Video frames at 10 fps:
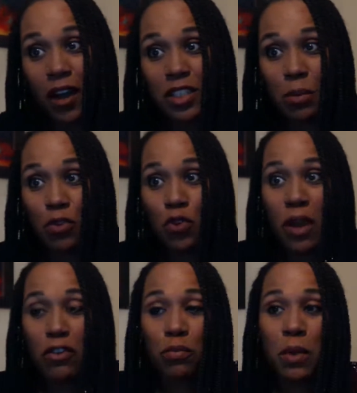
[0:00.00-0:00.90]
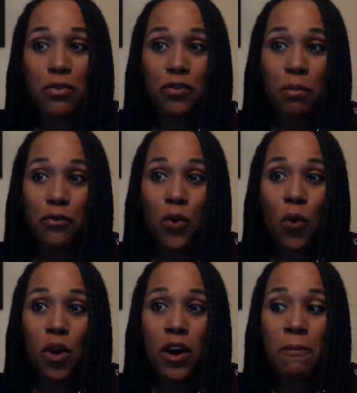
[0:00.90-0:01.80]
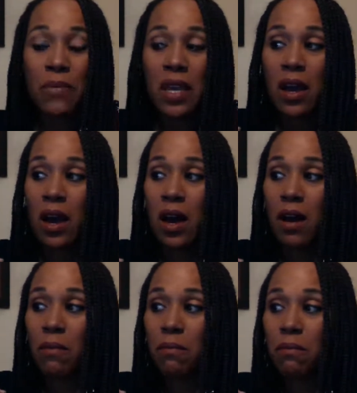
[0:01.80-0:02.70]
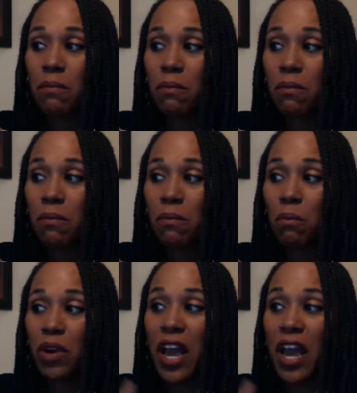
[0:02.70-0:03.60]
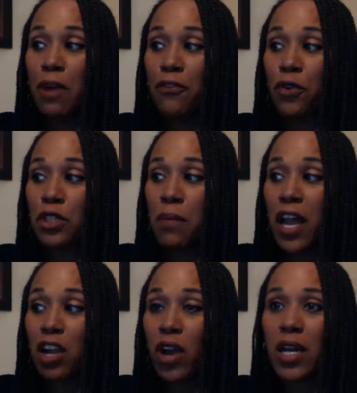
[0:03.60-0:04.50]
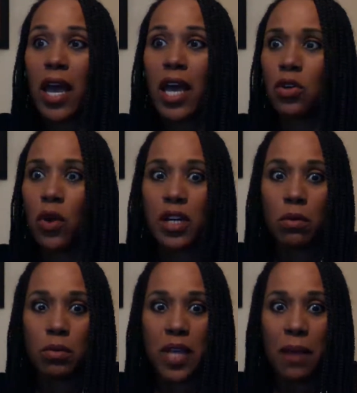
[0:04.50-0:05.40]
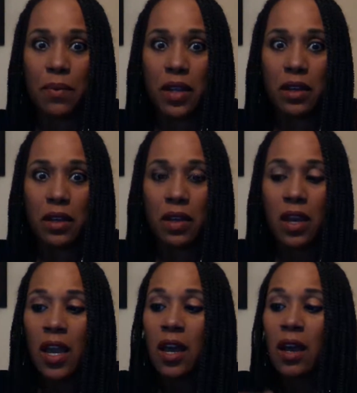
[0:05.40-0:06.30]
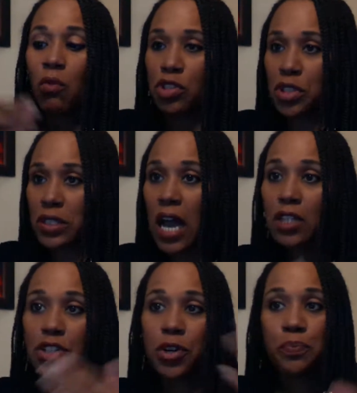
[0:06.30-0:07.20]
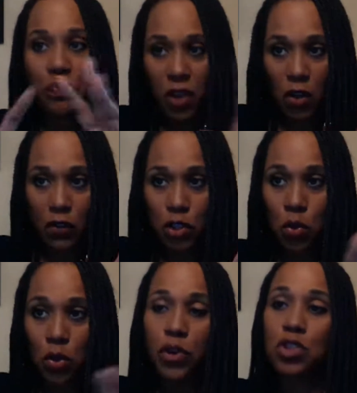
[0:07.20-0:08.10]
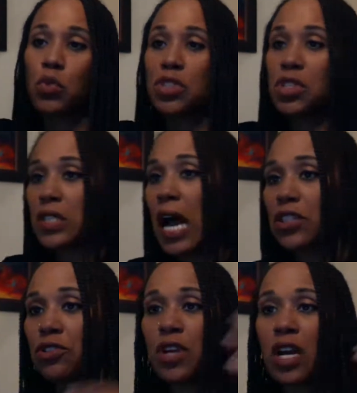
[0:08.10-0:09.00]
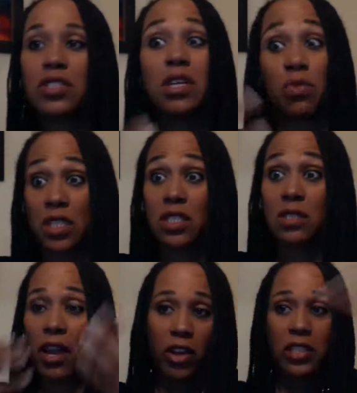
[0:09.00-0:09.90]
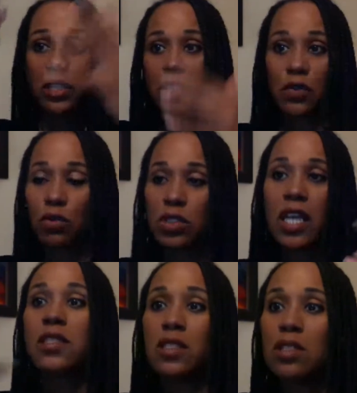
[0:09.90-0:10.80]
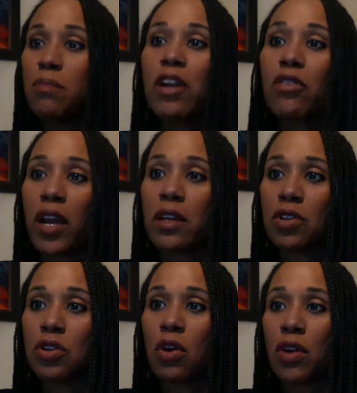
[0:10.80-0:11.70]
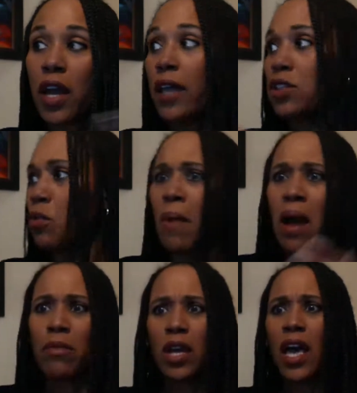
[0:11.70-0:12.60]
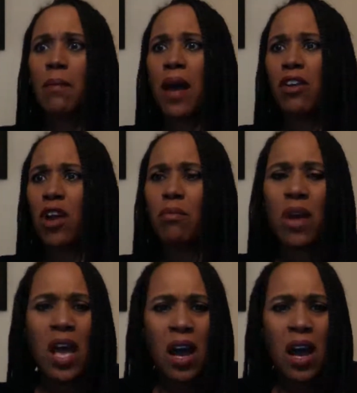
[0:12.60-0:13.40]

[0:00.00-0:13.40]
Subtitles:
Some of you may remember from before, when I had my first migraine, I had no idea what was happening. Went to the doctor. I'll give you a short version. Went to the doctor. The doctor said, well, this is a migraine. Did several tests. This is a migraine, and I told my mom, look, I had a migraine.